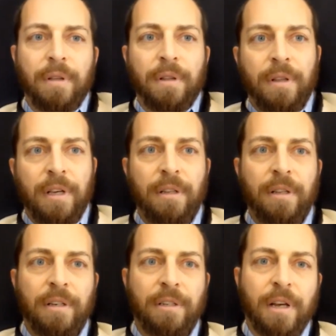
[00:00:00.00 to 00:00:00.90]

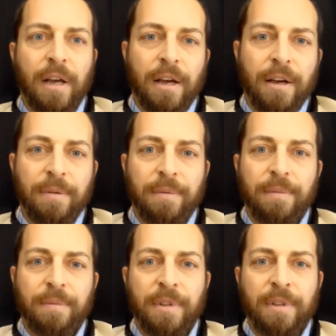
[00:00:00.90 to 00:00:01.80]
this
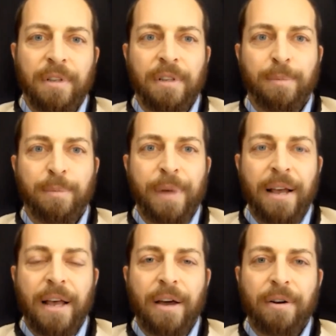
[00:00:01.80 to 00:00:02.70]

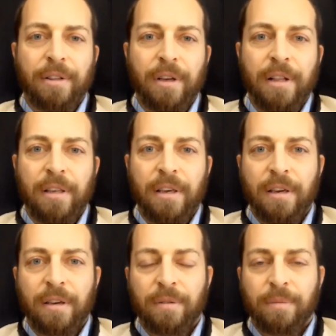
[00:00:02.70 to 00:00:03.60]
bailout at
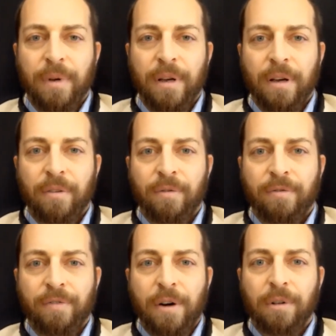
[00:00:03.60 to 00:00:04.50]
the
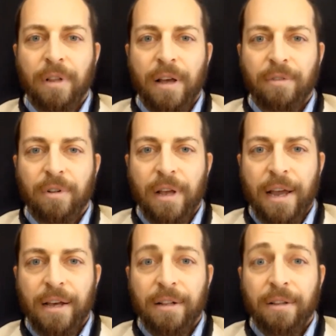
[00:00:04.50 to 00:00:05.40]
federal level
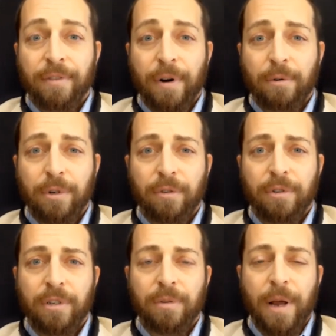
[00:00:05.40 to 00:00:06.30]
and the Federal Reserve
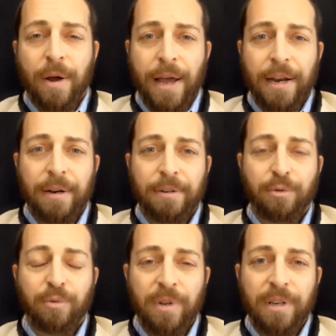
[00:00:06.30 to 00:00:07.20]
System now adding $1.5
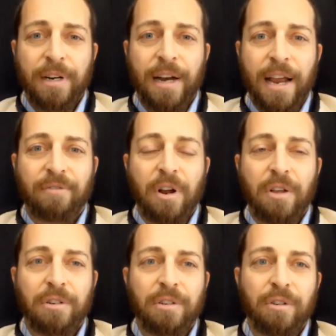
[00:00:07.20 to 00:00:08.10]
trillion
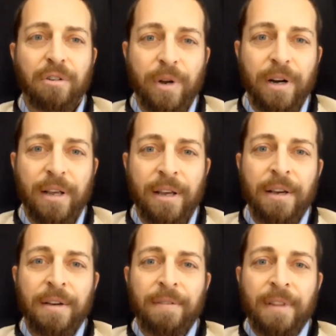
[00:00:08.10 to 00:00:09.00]
in liquidity
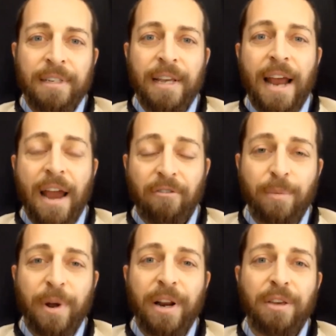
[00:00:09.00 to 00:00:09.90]
is that
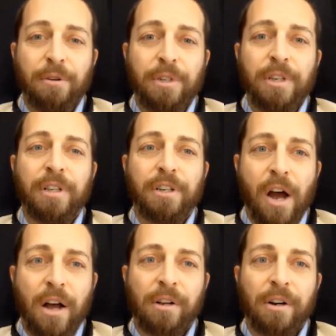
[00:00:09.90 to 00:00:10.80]
everybody using the
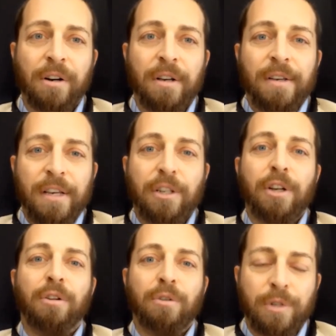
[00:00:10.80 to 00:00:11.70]
dollar is
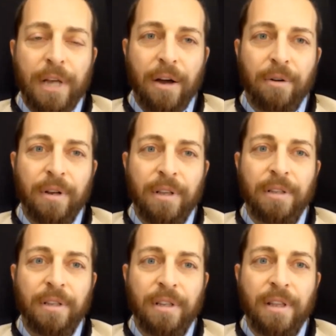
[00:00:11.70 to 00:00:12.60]
going to lose out.
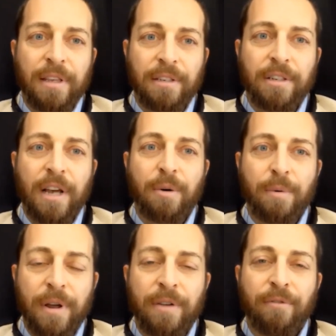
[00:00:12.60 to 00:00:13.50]
This is
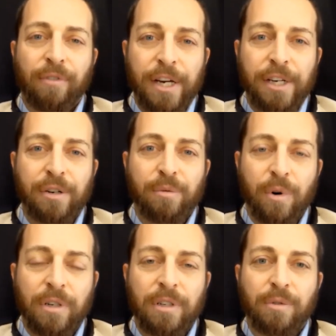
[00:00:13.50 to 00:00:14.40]
how inflation
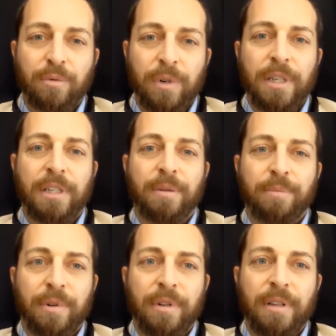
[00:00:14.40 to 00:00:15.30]
works. It's really
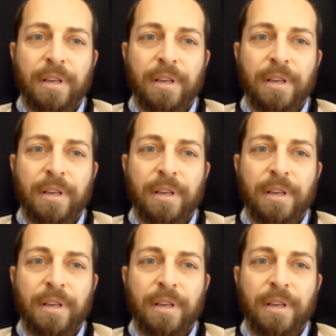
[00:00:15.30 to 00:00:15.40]
simple. the